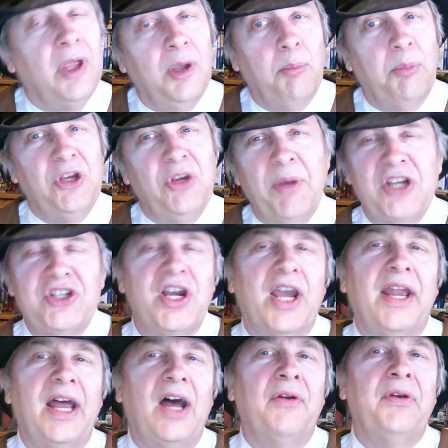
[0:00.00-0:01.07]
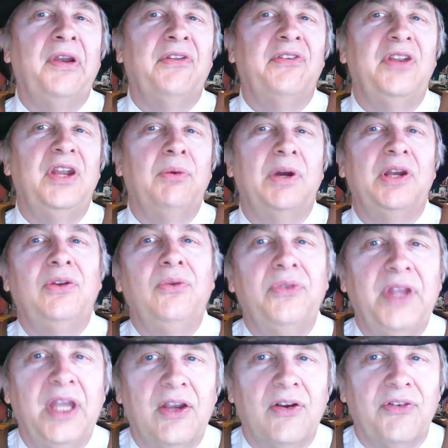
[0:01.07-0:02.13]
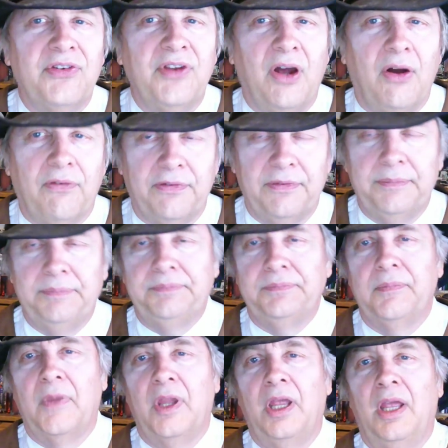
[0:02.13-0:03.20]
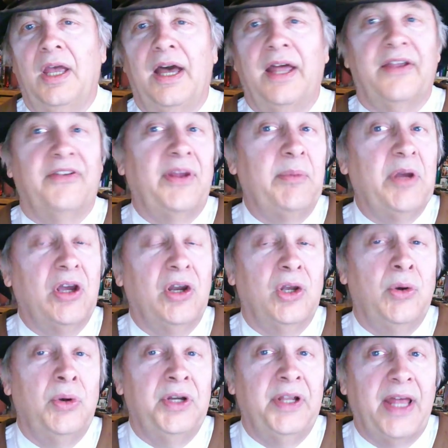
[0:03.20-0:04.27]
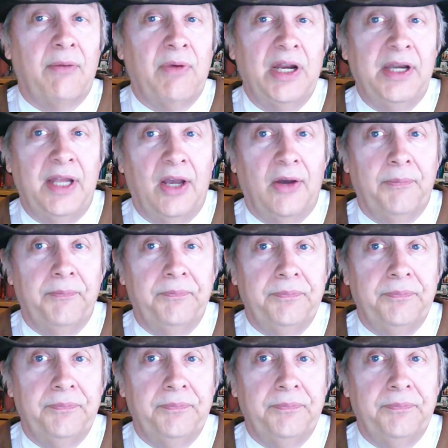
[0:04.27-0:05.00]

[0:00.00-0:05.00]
But you might check it out and see what you think yourself, because I'm not going to go into that right now.